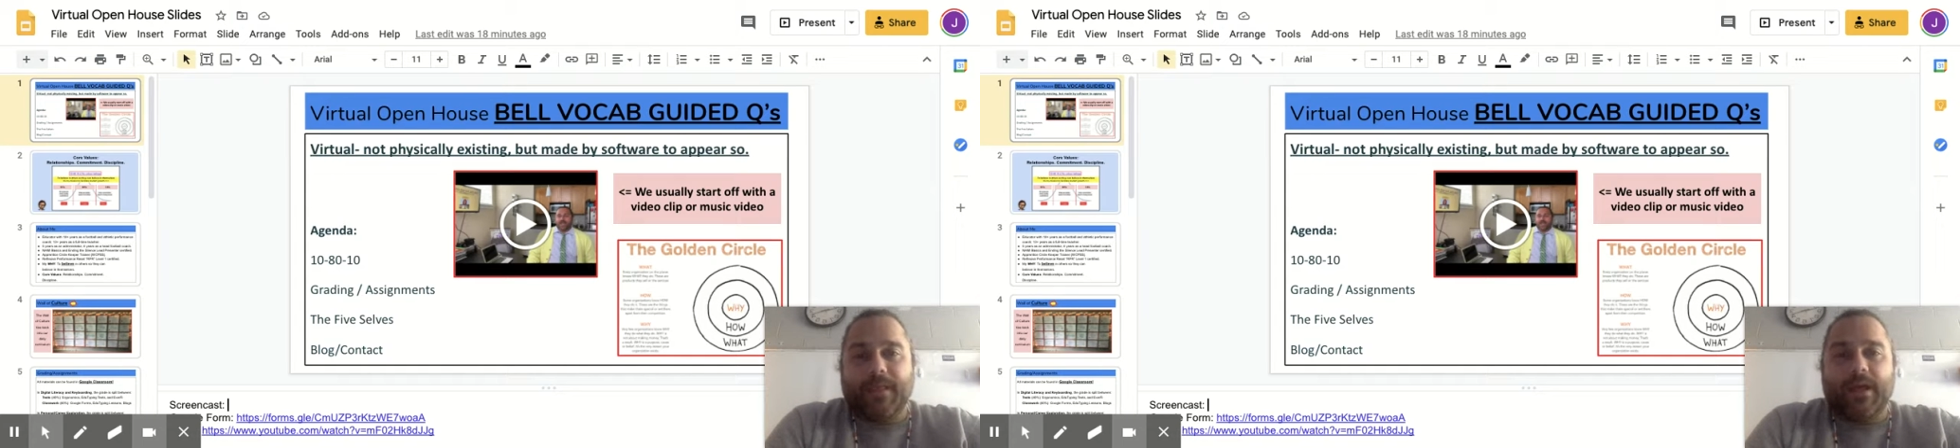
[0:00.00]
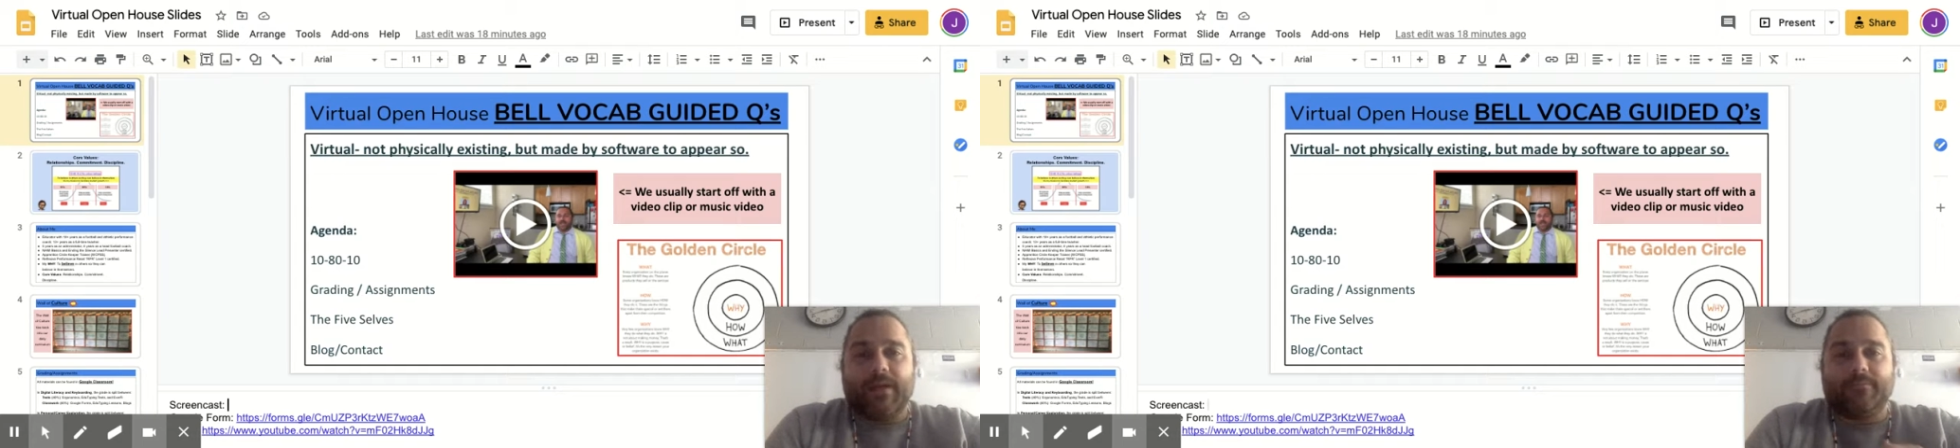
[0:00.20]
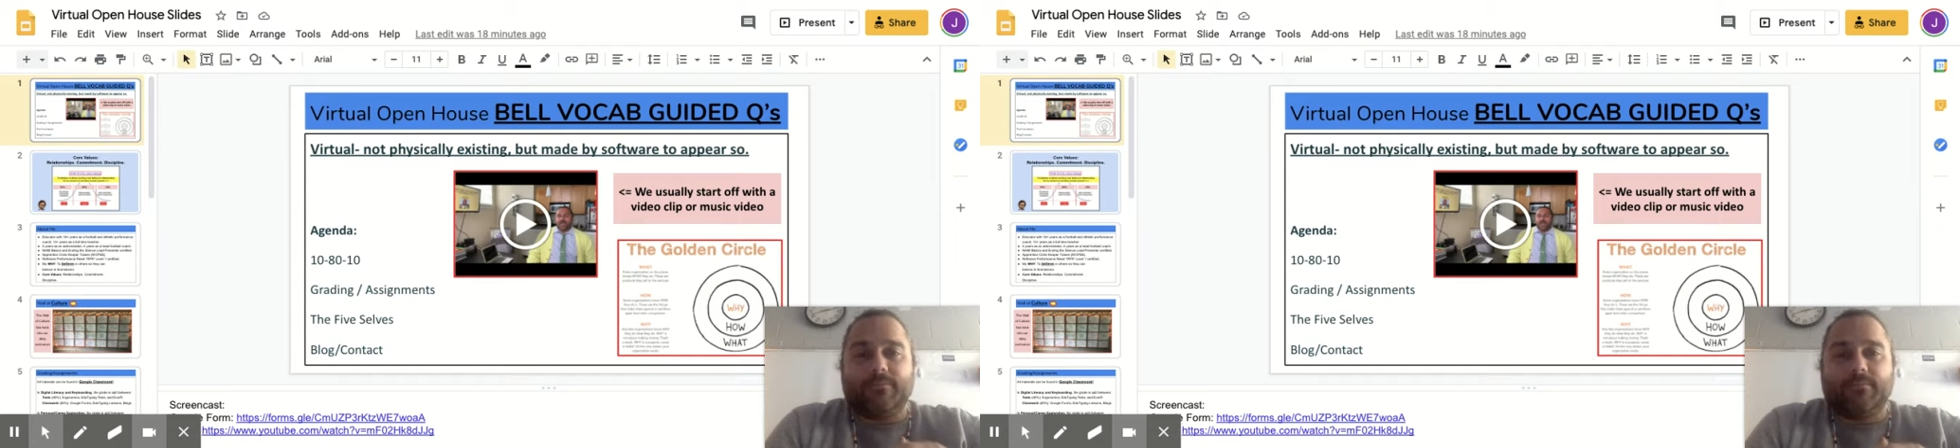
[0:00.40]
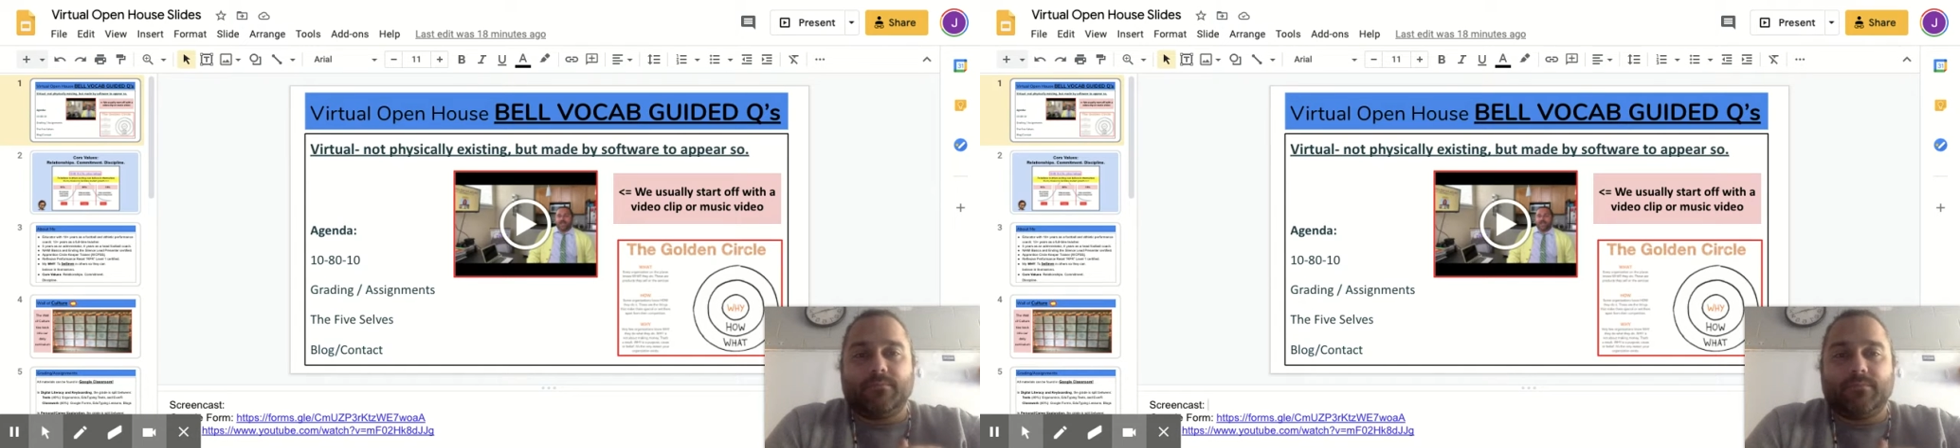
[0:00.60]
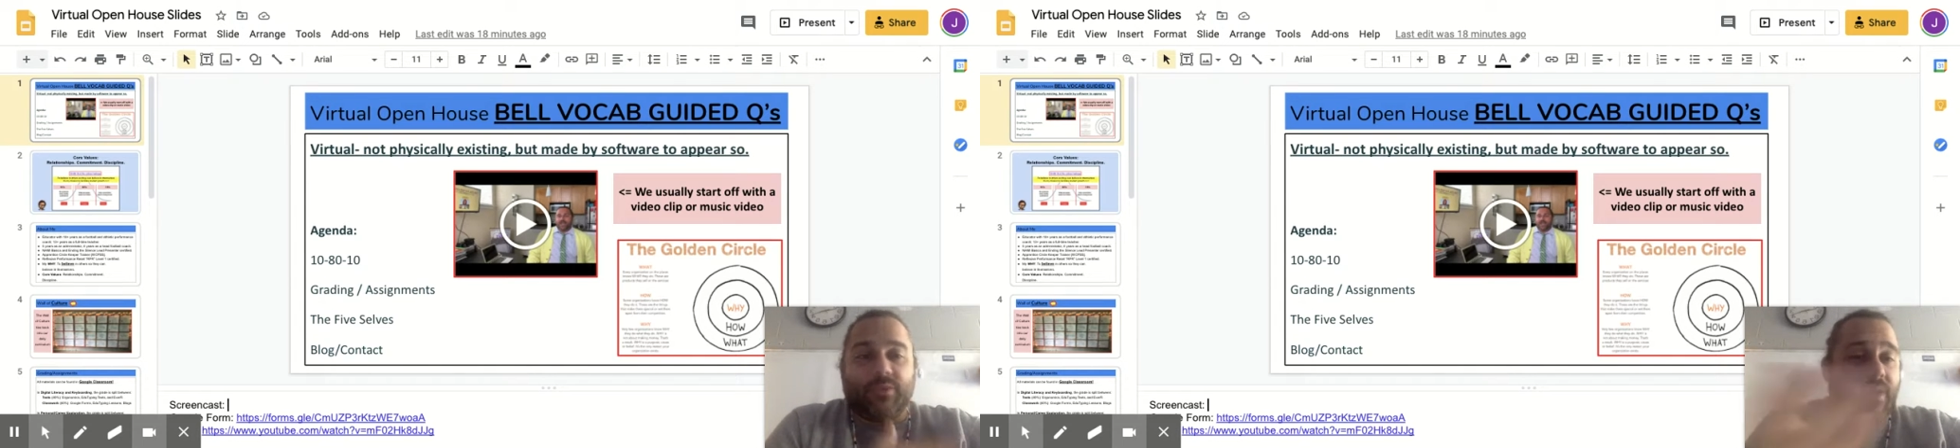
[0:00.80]
So
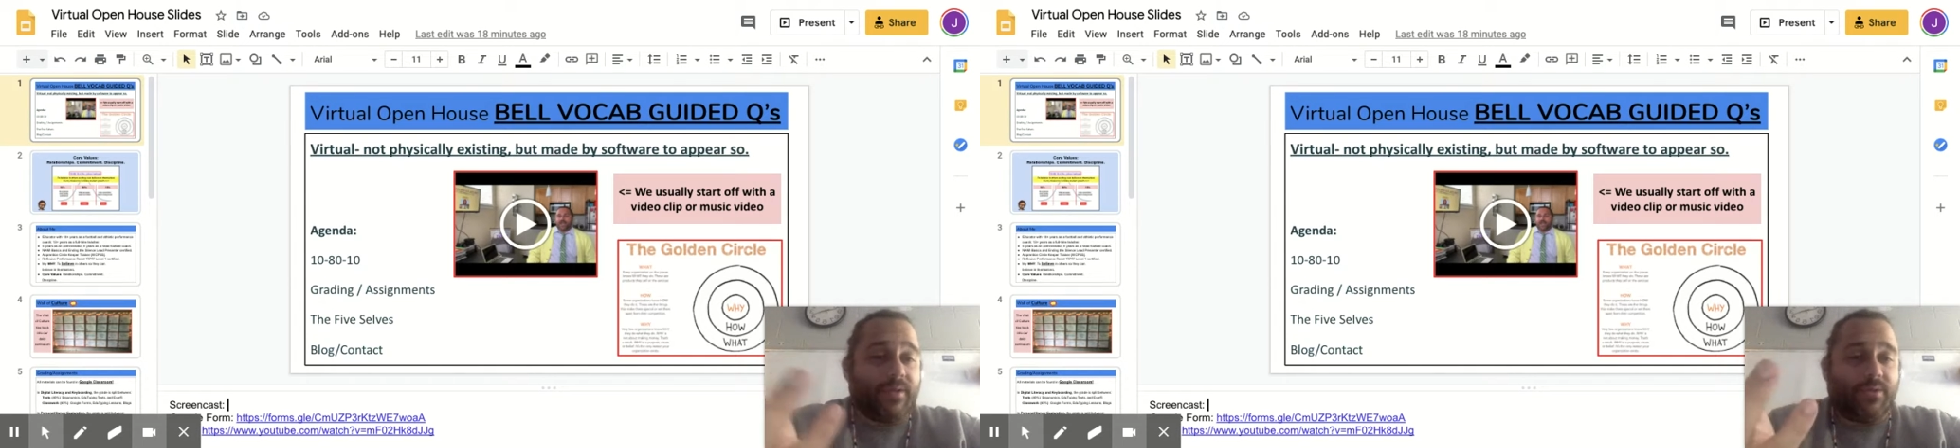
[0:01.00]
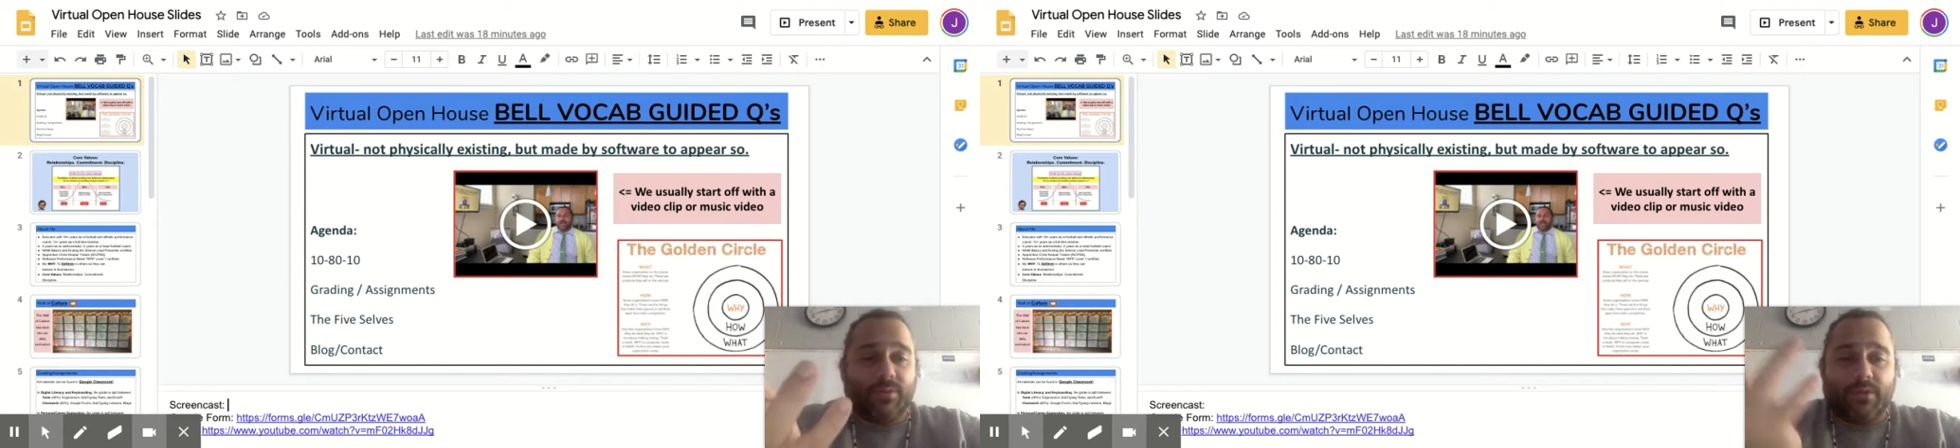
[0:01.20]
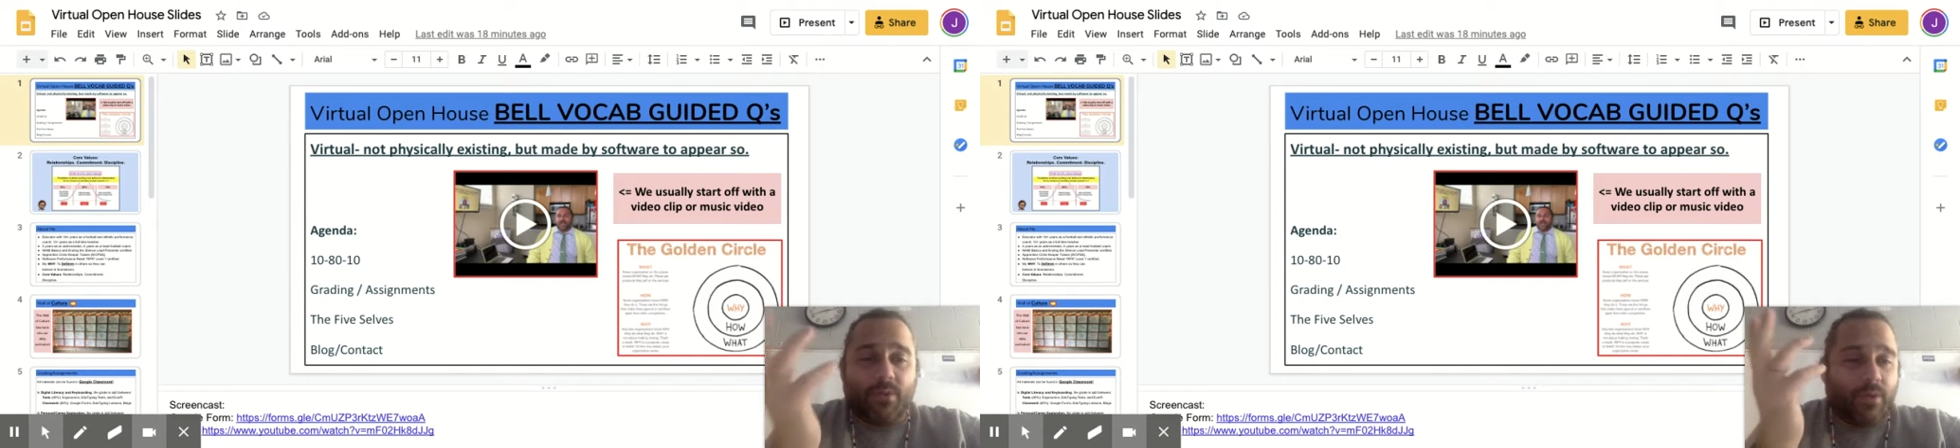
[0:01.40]
you guys know what's